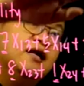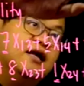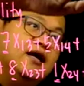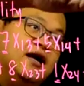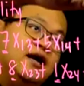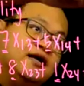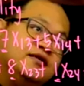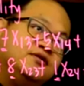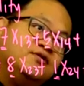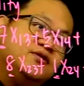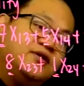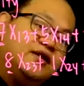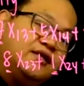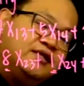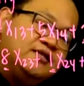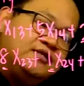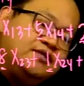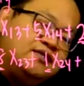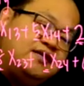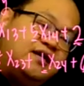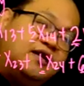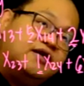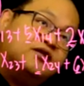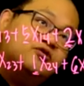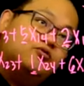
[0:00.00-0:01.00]
As you can
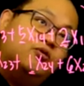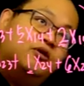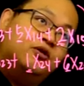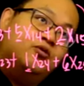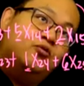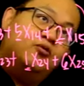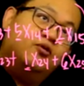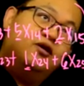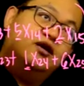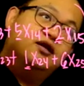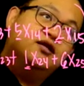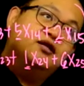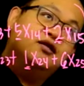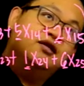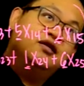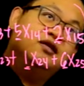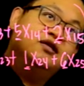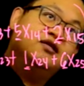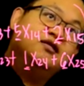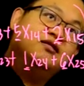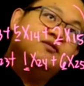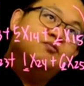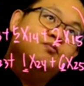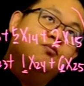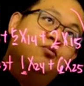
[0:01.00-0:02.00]
see, x11
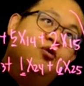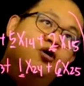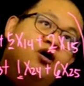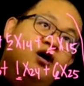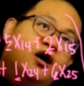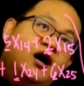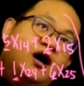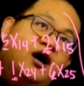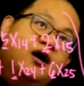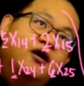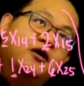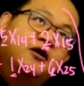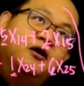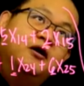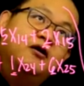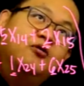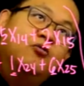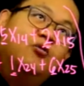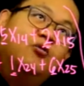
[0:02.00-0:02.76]
is girl